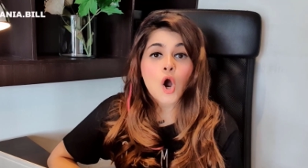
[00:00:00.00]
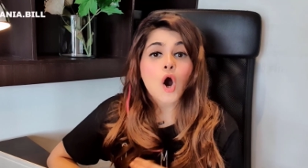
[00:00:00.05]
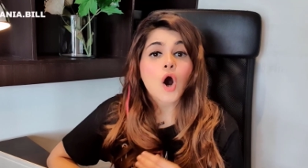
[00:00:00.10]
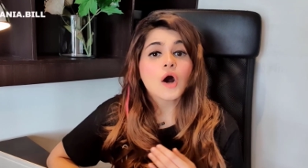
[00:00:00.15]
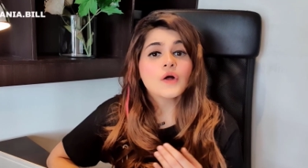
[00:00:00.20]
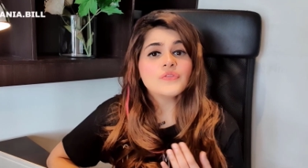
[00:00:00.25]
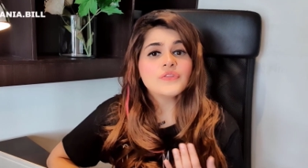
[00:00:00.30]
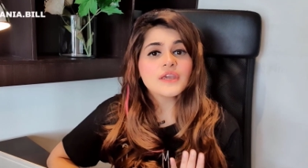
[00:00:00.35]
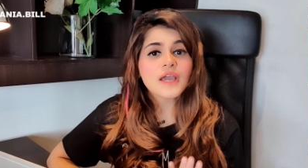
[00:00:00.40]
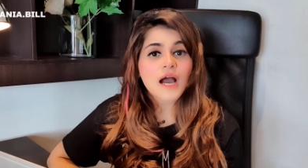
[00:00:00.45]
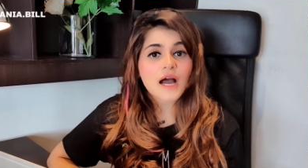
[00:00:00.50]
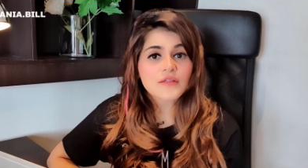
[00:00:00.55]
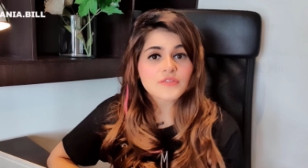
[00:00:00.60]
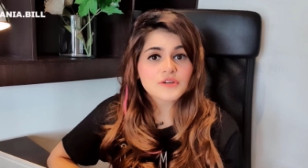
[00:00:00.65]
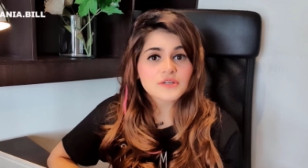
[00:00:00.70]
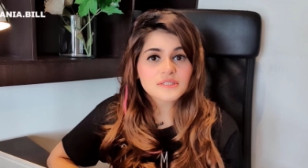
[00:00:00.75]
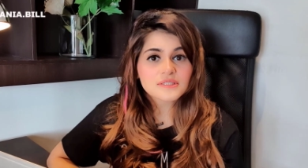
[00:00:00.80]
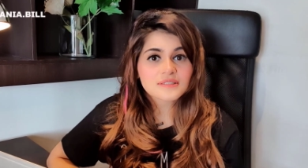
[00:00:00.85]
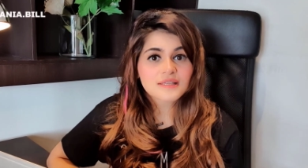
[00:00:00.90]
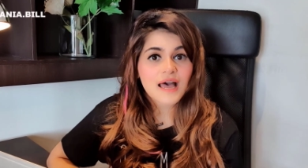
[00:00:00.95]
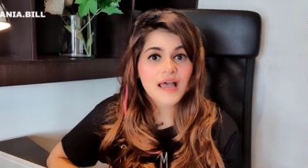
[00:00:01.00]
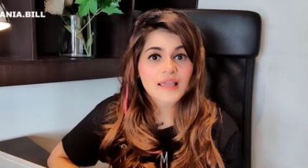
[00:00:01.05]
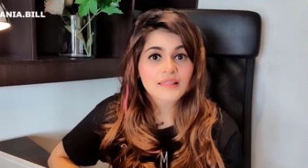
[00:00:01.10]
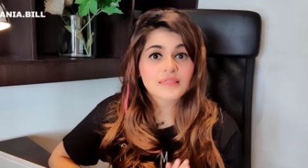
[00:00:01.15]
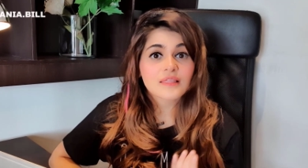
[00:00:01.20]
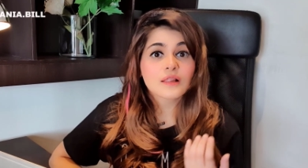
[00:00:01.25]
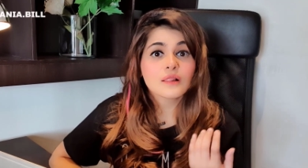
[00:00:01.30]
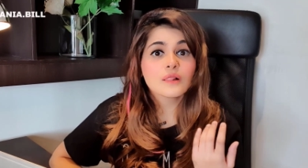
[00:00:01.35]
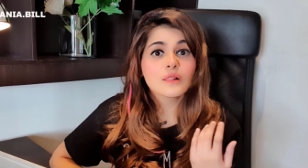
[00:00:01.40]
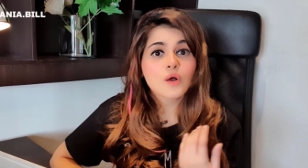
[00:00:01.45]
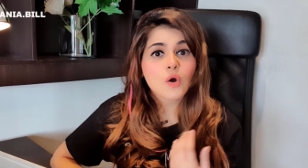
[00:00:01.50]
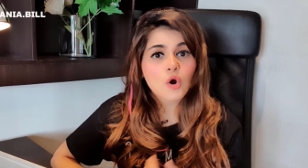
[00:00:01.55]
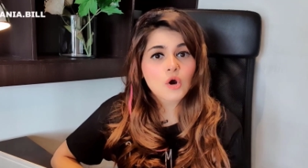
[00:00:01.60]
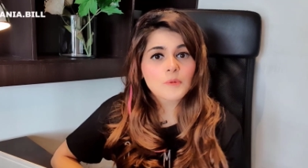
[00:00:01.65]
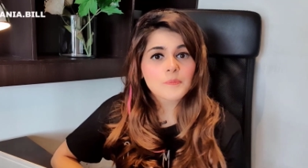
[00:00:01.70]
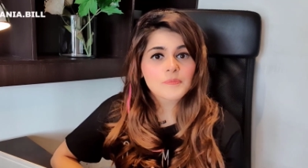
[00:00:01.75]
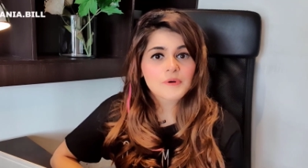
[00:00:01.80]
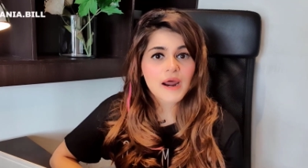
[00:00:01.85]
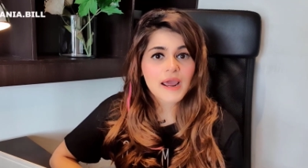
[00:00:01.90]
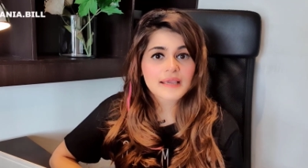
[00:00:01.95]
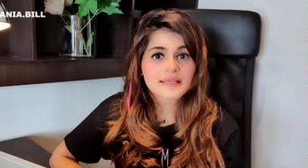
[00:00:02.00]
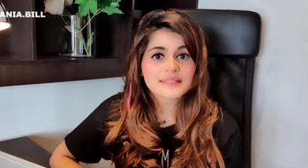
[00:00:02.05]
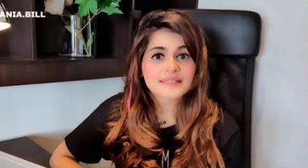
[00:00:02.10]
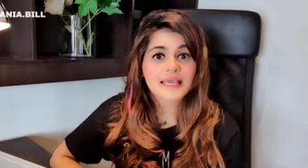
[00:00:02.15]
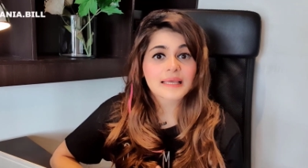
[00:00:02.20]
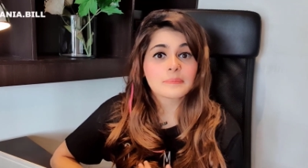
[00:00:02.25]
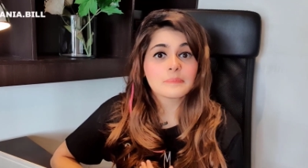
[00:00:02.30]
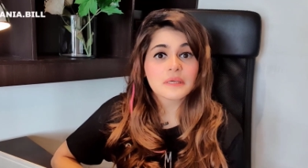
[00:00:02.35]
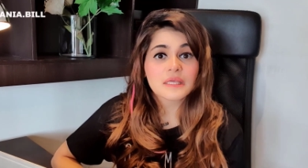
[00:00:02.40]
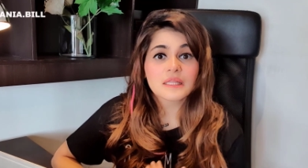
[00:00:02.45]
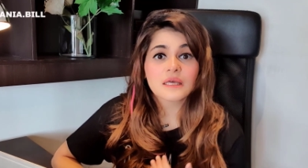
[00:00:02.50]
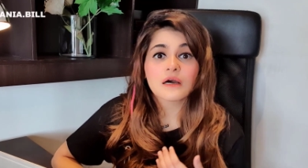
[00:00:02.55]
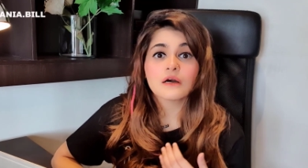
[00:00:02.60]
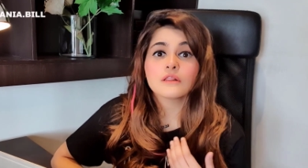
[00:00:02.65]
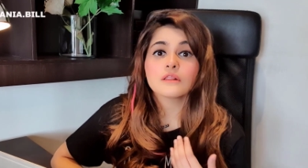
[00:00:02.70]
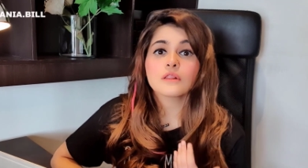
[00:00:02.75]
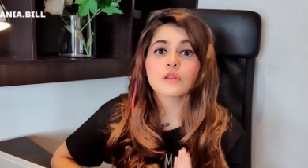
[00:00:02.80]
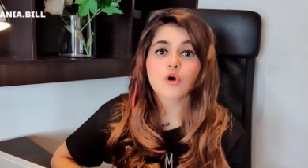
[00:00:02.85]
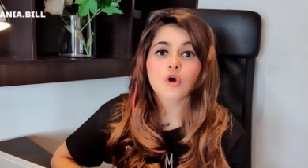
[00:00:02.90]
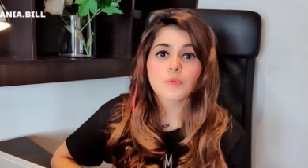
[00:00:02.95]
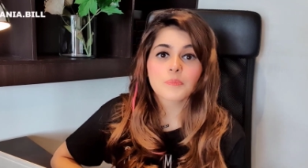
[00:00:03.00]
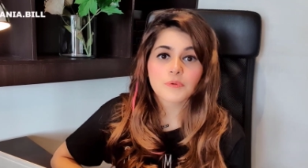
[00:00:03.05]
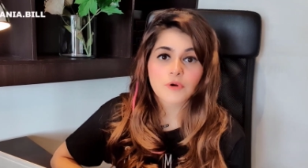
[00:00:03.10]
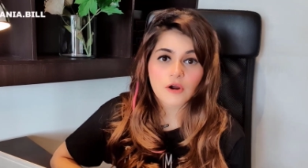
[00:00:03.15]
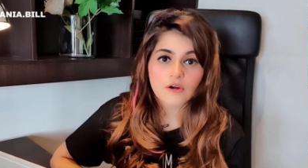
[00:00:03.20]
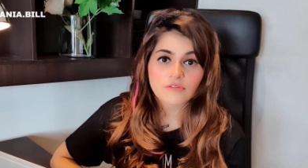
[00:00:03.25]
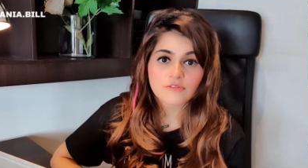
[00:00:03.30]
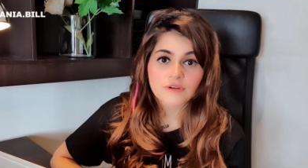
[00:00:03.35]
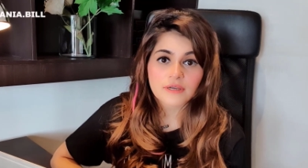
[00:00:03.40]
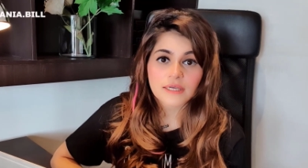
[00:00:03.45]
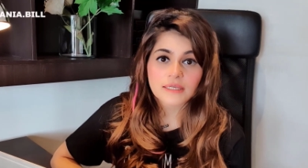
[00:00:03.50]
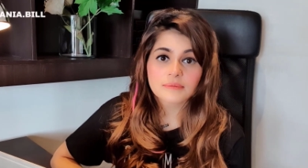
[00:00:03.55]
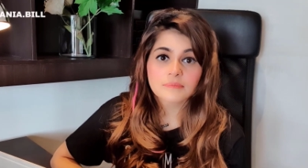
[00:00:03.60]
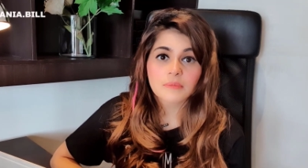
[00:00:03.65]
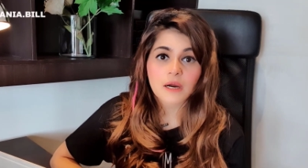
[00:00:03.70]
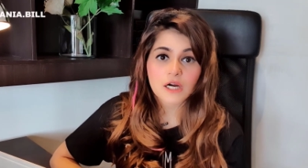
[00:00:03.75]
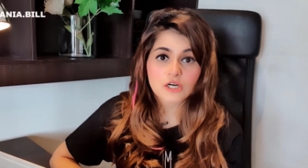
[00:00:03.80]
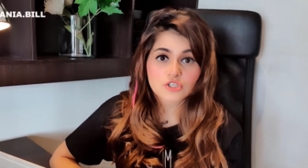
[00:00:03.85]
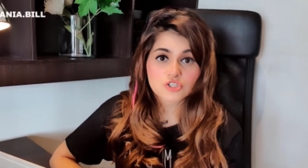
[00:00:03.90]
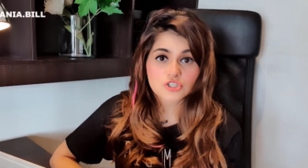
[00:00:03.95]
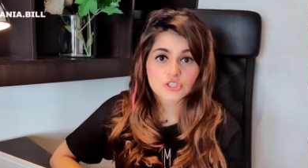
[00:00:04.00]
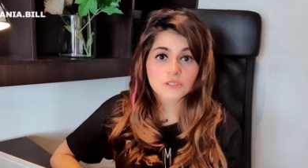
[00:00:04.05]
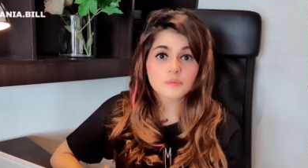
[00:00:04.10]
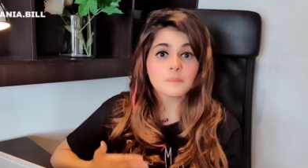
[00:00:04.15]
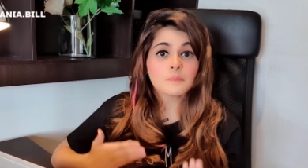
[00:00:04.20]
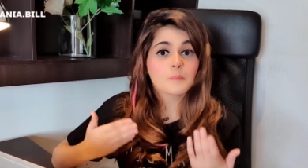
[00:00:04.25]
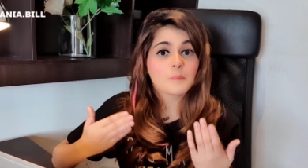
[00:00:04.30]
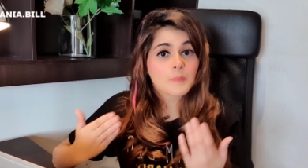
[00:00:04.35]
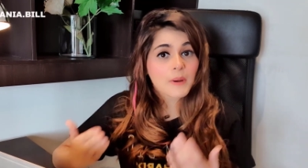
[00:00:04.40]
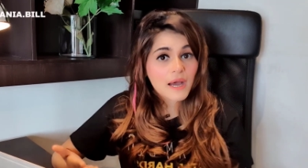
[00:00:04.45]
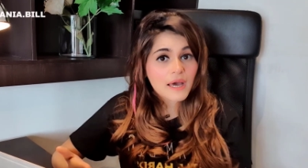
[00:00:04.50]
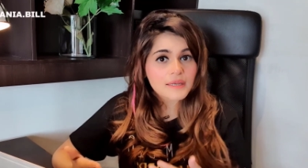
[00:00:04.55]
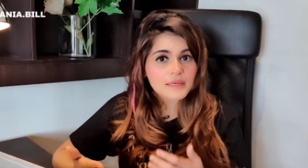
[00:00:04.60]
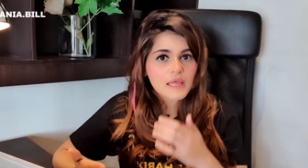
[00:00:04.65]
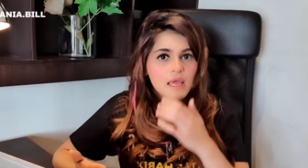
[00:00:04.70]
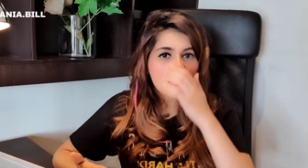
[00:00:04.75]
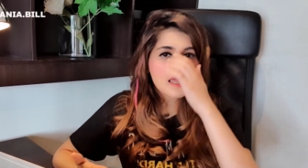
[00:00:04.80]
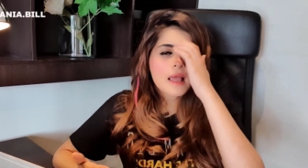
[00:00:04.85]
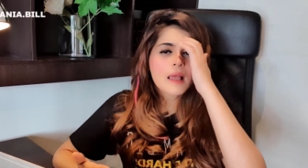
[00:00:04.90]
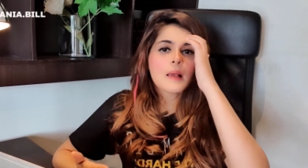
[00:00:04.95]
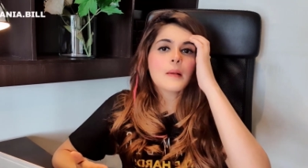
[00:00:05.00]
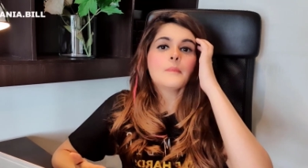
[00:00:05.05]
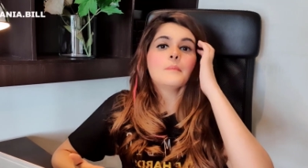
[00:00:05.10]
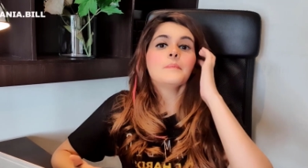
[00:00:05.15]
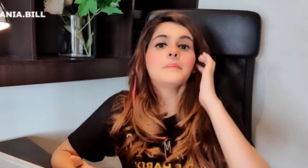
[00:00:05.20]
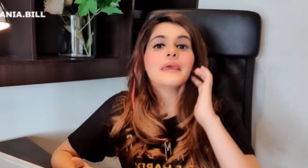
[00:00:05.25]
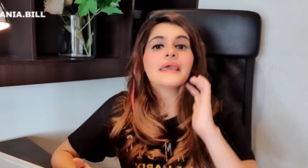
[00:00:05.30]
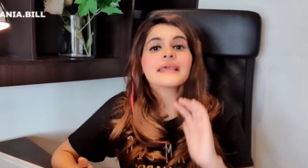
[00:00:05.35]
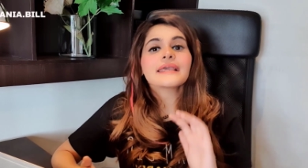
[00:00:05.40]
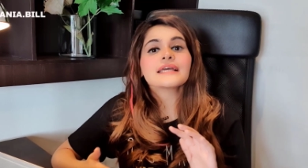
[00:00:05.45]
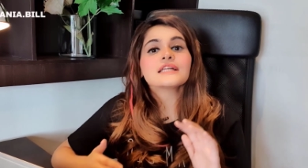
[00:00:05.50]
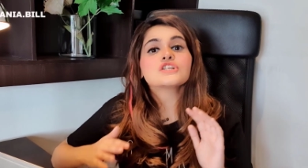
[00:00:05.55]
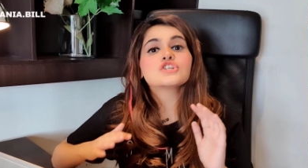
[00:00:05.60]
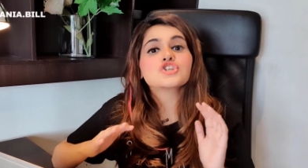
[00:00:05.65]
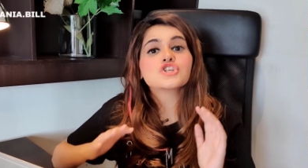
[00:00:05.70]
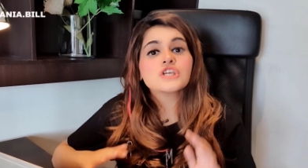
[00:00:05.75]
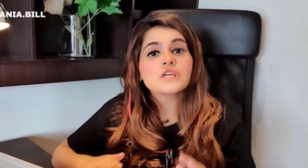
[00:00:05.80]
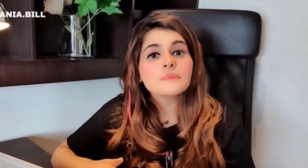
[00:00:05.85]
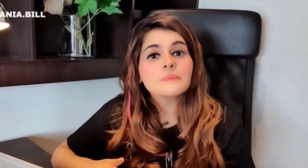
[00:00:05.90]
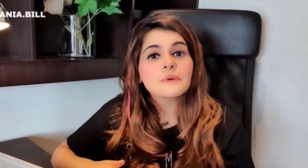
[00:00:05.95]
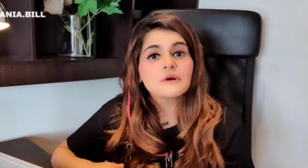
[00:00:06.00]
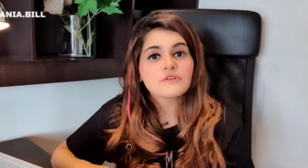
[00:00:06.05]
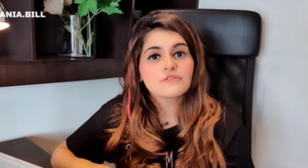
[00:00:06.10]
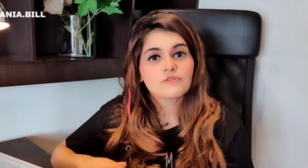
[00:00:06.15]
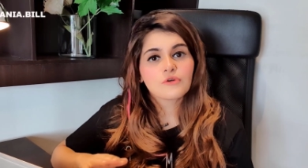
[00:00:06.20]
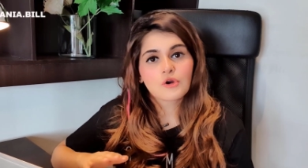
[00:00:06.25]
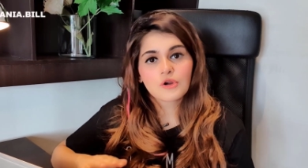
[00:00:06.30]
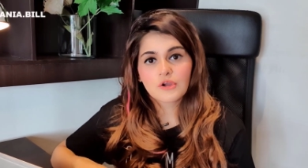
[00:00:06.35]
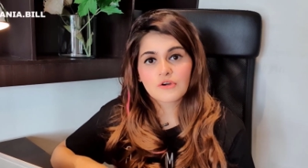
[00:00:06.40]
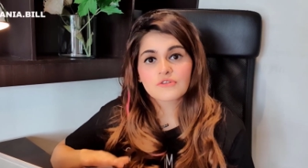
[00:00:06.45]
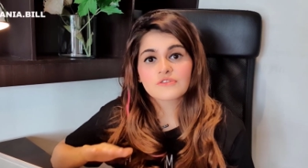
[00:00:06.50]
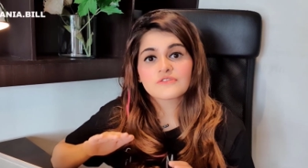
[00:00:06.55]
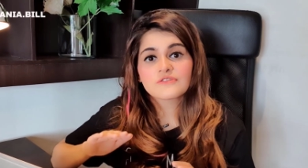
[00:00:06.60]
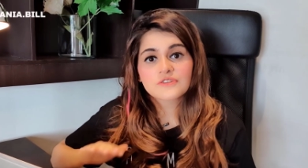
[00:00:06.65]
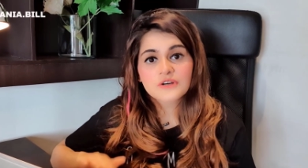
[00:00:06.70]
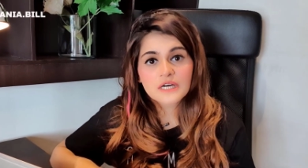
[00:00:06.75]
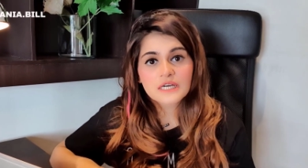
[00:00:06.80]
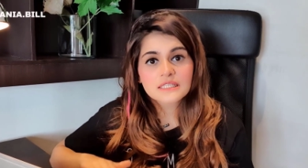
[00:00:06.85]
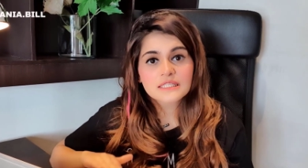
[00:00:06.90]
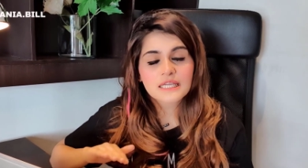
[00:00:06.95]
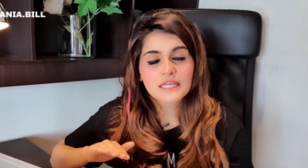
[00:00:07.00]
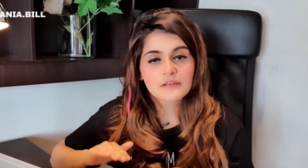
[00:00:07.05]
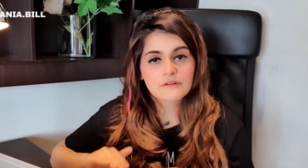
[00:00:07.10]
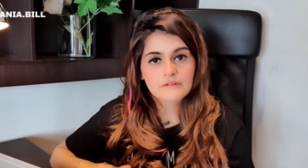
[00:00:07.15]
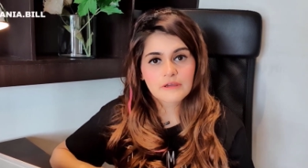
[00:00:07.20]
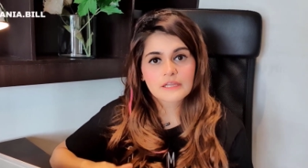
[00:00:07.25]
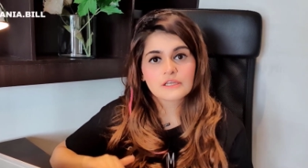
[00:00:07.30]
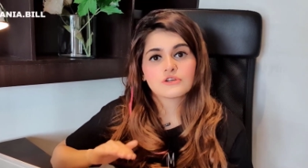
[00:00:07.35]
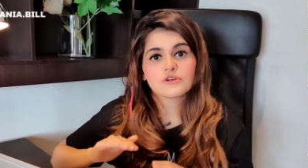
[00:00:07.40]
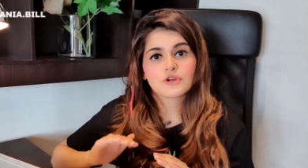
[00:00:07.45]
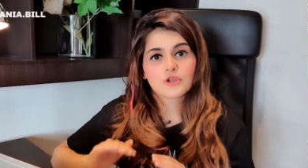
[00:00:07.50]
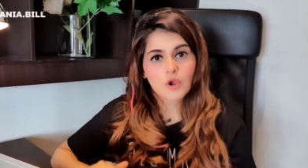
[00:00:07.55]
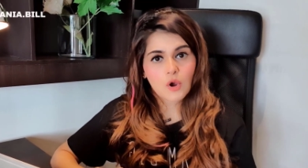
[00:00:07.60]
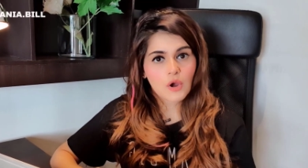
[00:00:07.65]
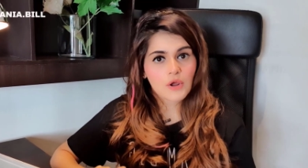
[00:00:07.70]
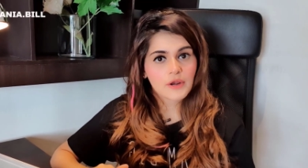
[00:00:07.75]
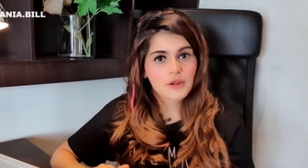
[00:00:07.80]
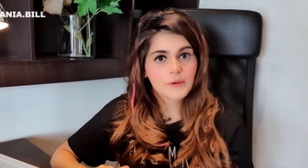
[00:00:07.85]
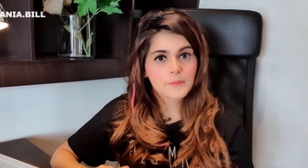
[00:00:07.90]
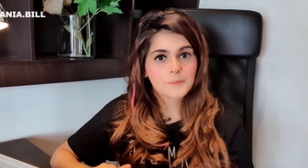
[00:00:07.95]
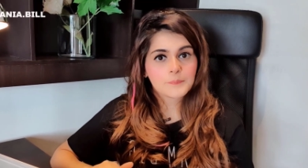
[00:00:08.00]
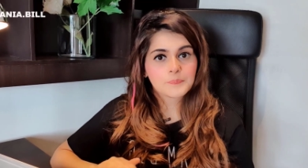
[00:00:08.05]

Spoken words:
On the other side, the lower price can mean a low profit margin, but make it cheaper for your first inventory order.